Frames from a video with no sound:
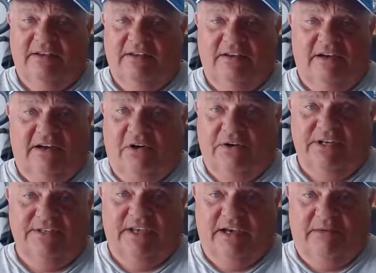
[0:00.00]
I've
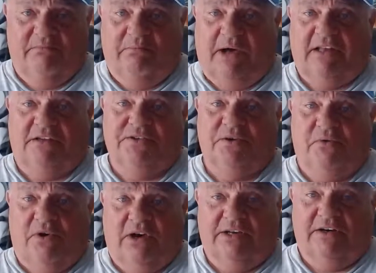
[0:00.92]
always got bottles of
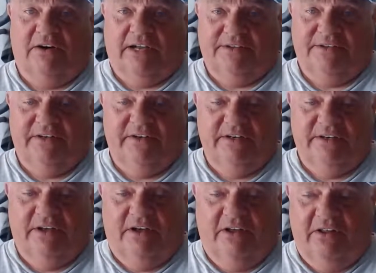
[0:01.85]
water out there in
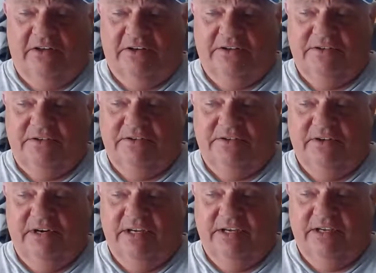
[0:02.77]
the haulers to
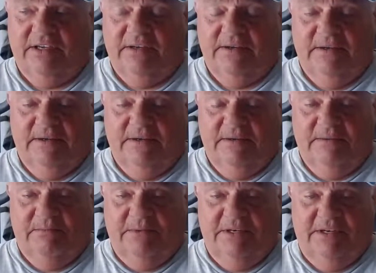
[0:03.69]
drink,
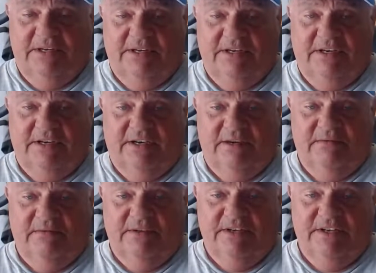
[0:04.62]
but
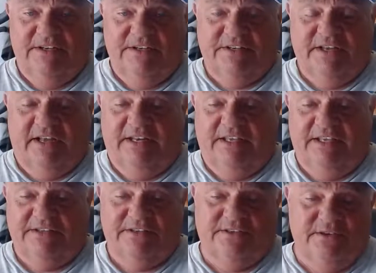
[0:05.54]
it just kind of
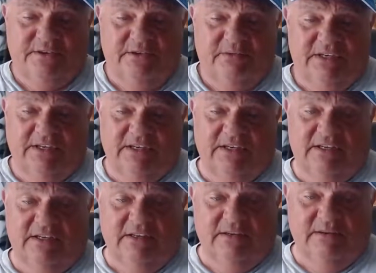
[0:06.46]
gets to me.
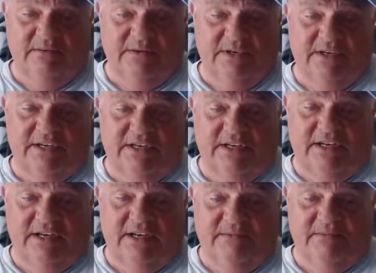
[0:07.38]
But
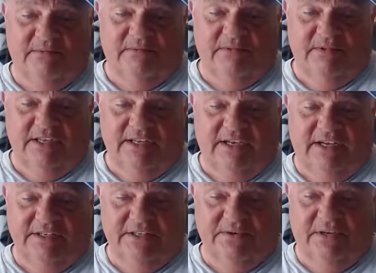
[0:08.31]
yeah,
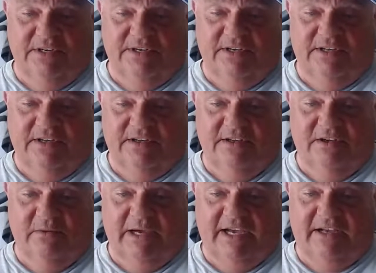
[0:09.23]
I just wanted to
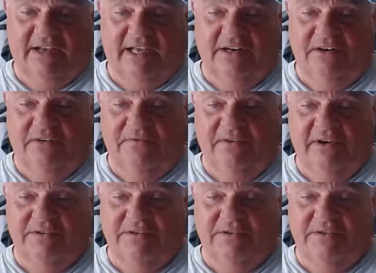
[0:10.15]
go back. I don't know if you've ever